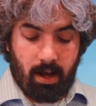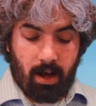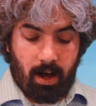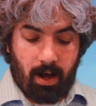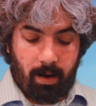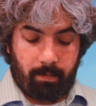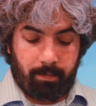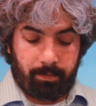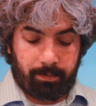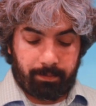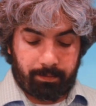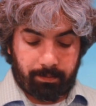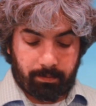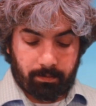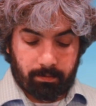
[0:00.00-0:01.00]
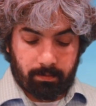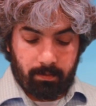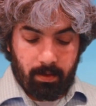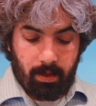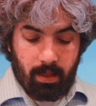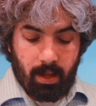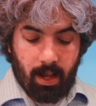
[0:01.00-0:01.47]
Um,
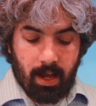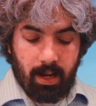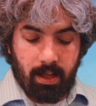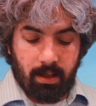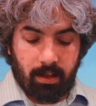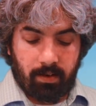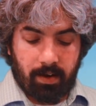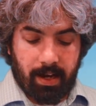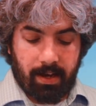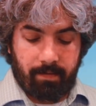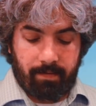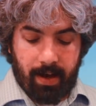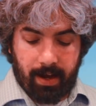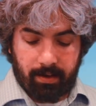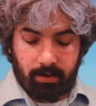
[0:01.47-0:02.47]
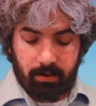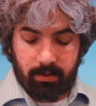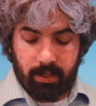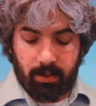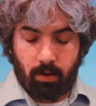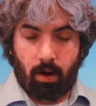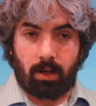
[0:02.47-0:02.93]
And in the ranking
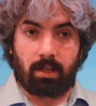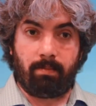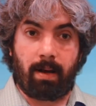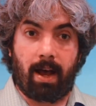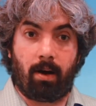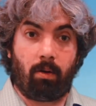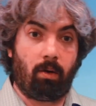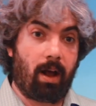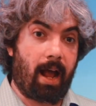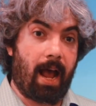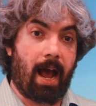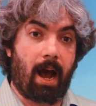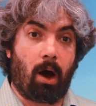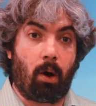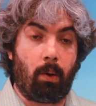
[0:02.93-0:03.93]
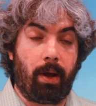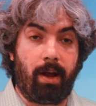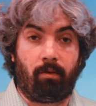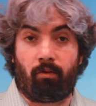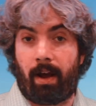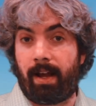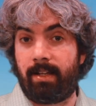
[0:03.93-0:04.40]
factors, it talks about how it
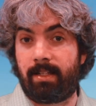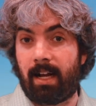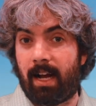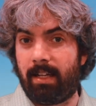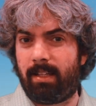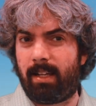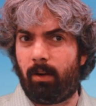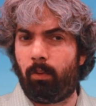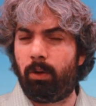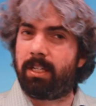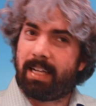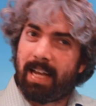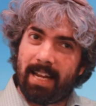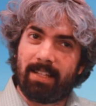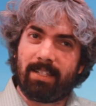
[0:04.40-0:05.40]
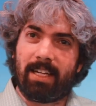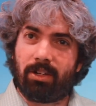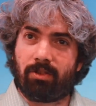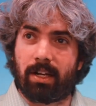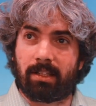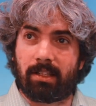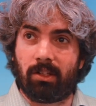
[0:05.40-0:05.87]
ranks content, which again is
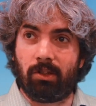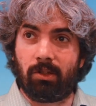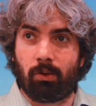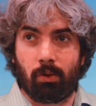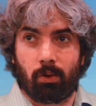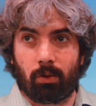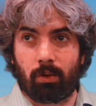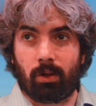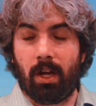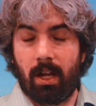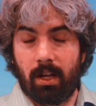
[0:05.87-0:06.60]
interesting because Google,